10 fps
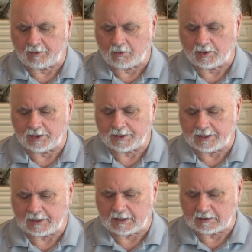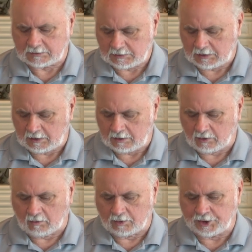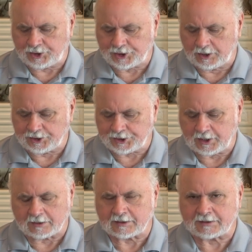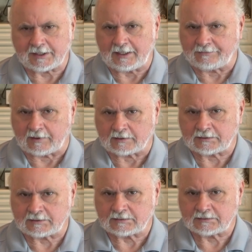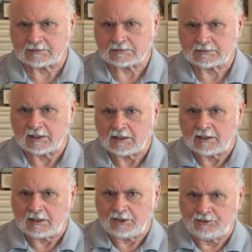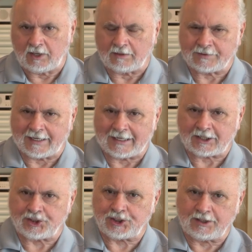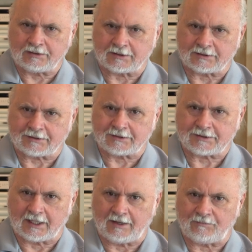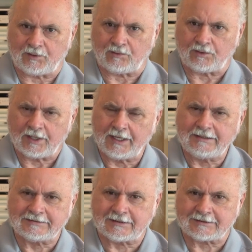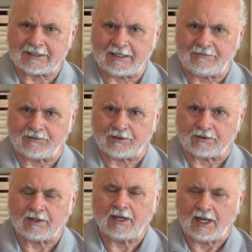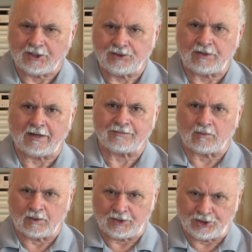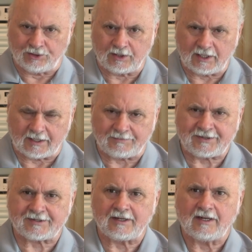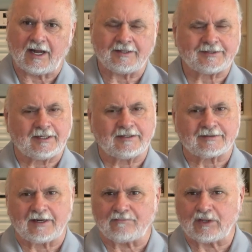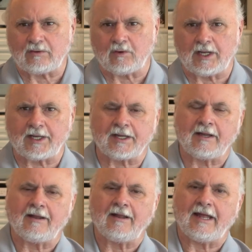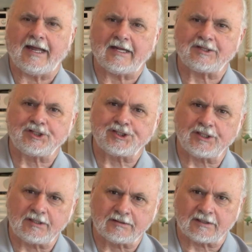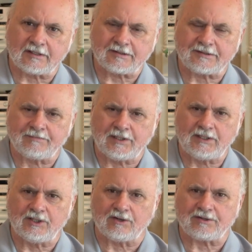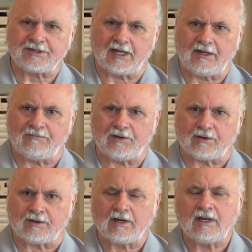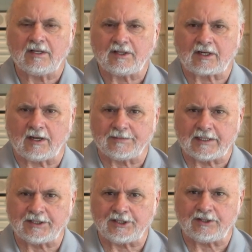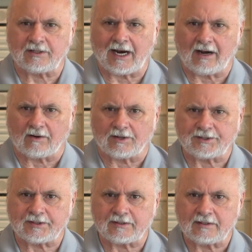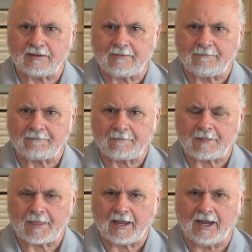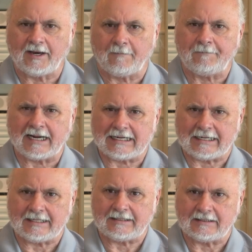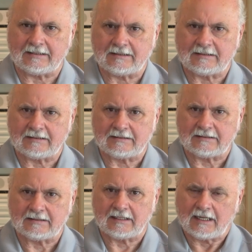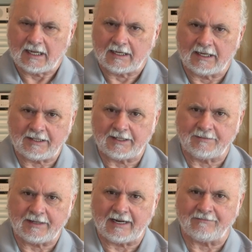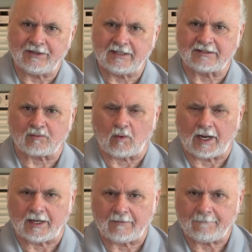born again, going to church doesn't save us. You have to ask Jesus to save you. He's the Savior. And you have to, with your lips, I say this every week, ask Jesus to be your Savior, to come into your heart and abide and let Him have His way.